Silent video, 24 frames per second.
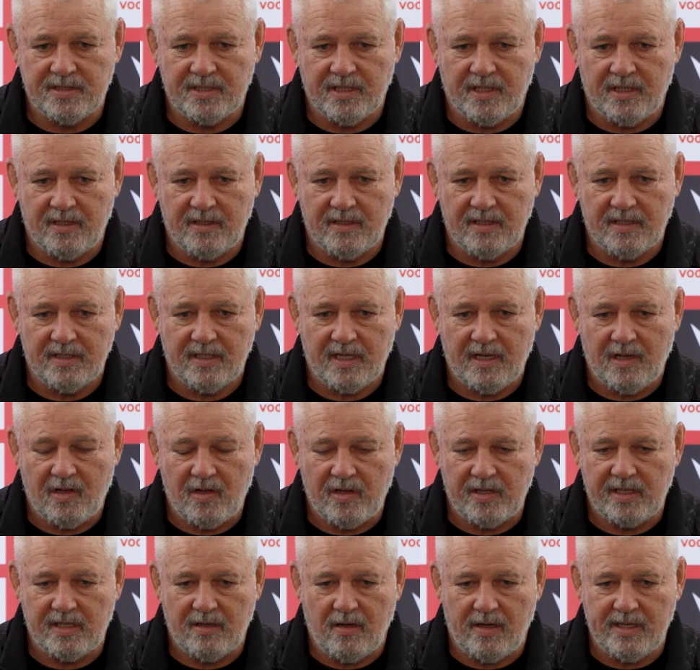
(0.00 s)
So yeah, I,
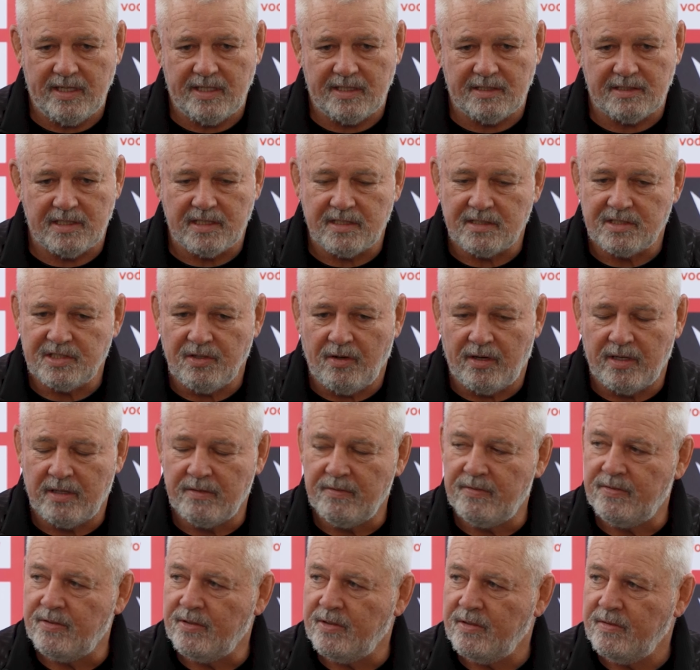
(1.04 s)
I, get
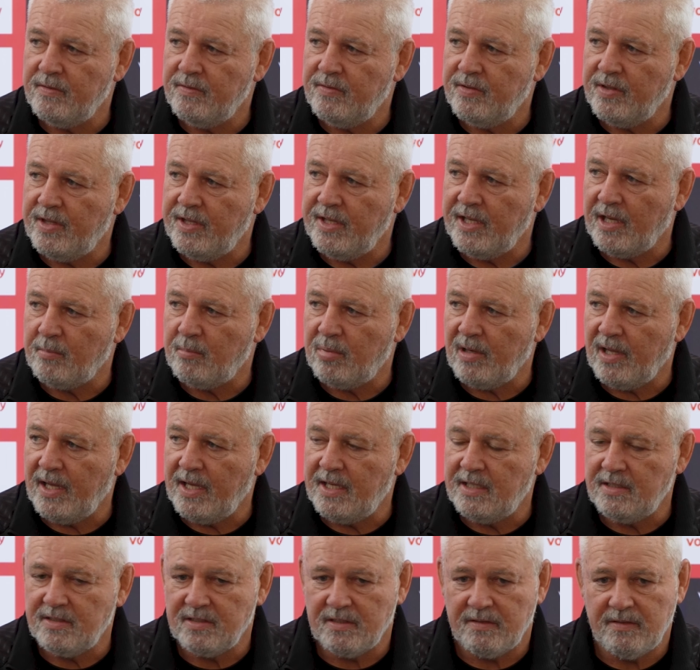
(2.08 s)
excited for, for the young
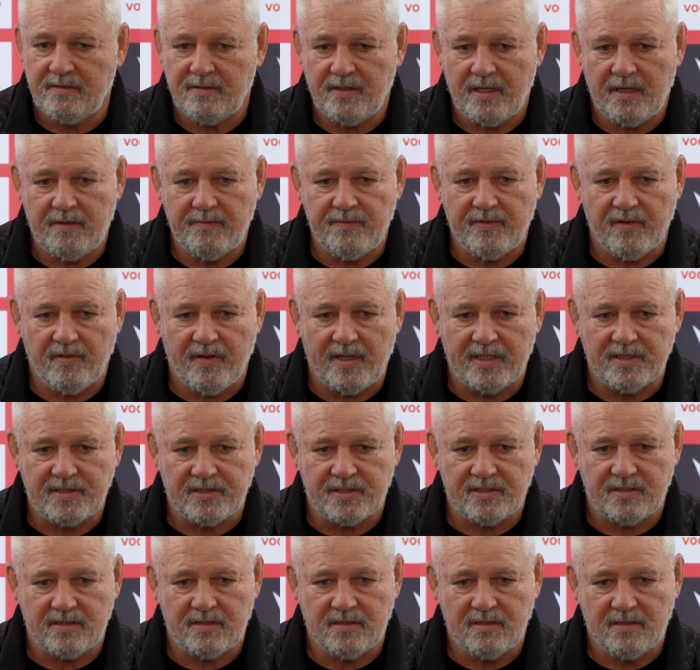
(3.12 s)
players and and for
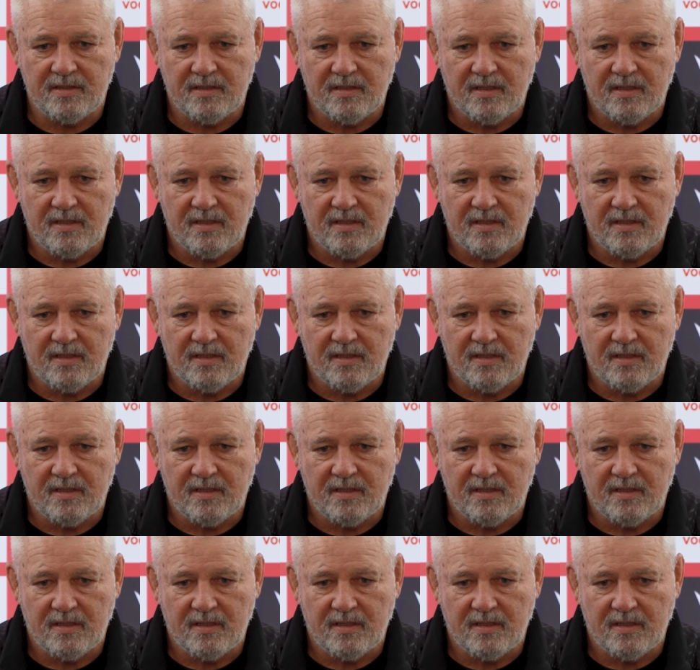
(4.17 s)
us.